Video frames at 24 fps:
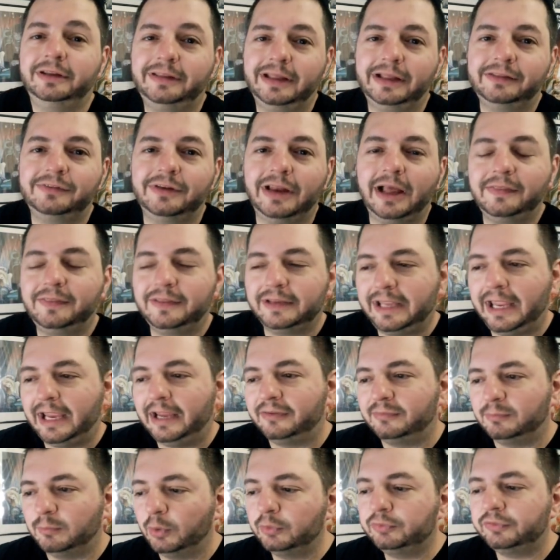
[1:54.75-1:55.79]
That's not the
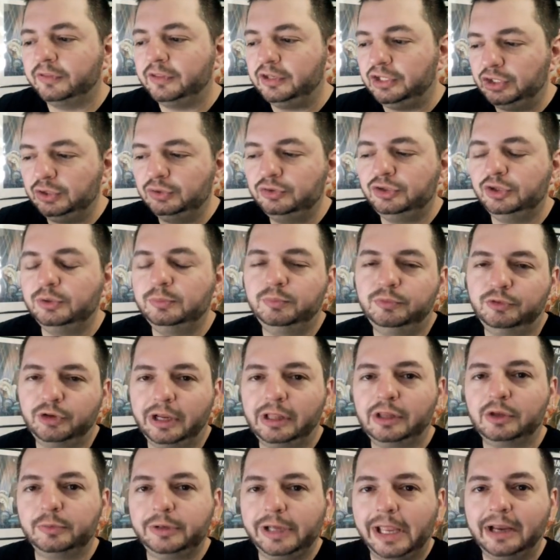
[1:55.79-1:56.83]
case. Most of the YouTube
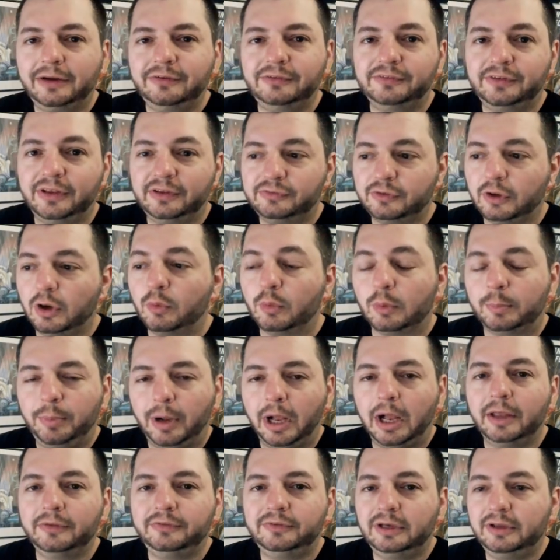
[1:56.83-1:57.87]
trailer reactions I saw were
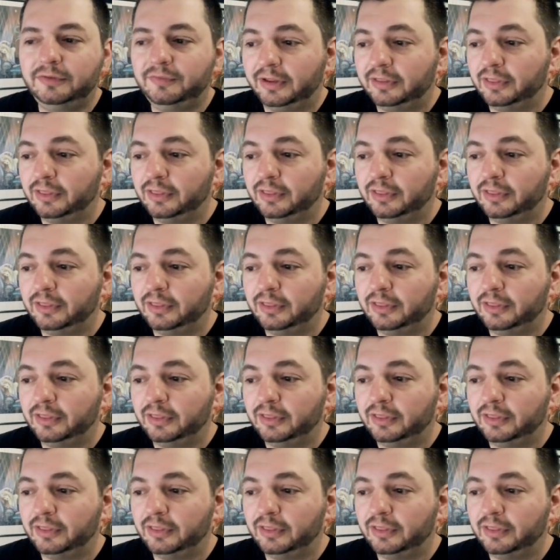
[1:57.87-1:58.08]
positive,